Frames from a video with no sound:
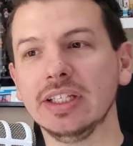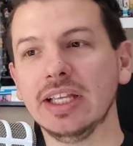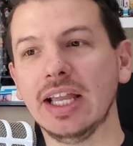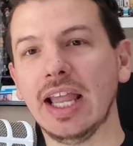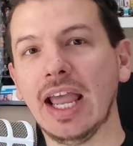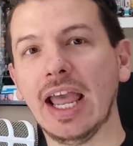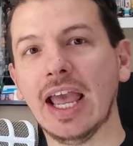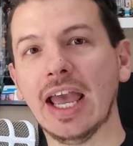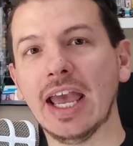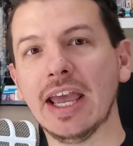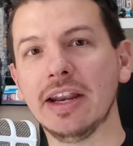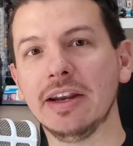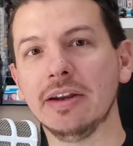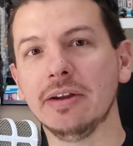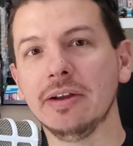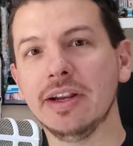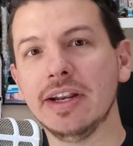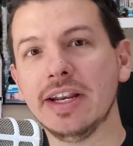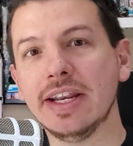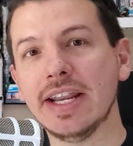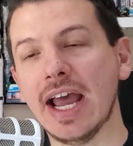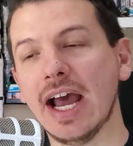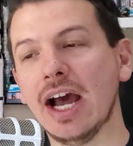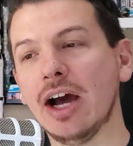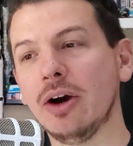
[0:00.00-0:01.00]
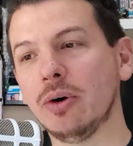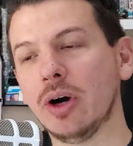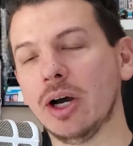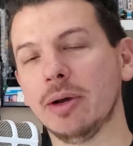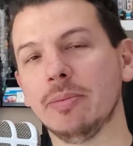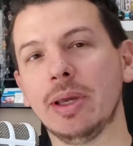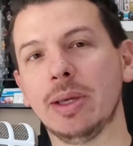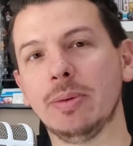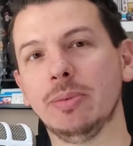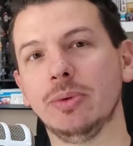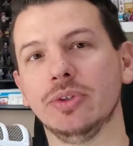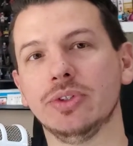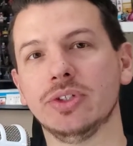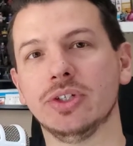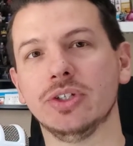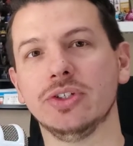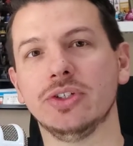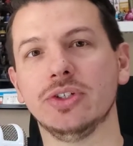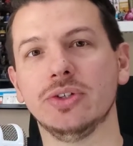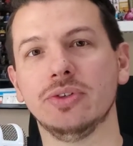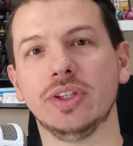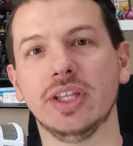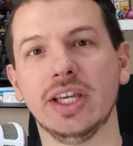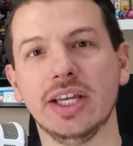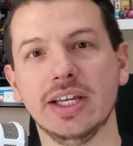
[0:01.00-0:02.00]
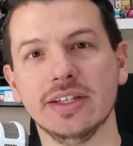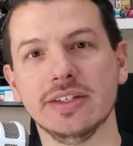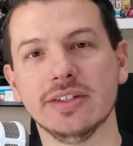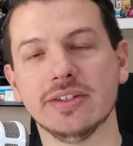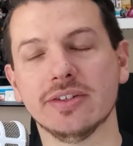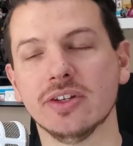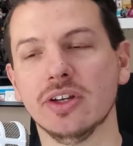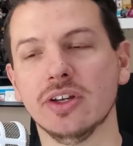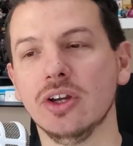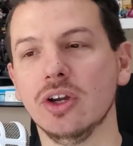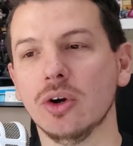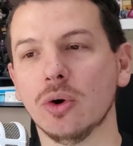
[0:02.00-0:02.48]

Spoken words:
And now I'm able to do this,